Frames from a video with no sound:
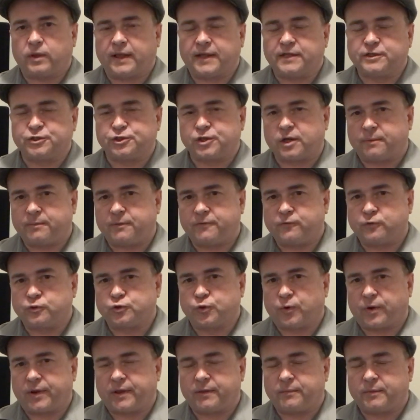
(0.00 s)
ladies and gentlemen, for
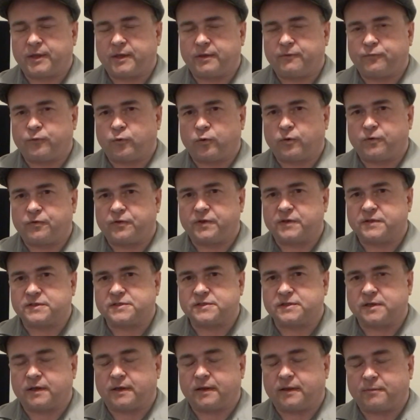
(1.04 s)
joining me for
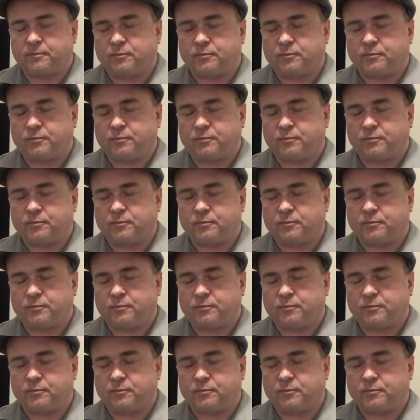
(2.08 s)
this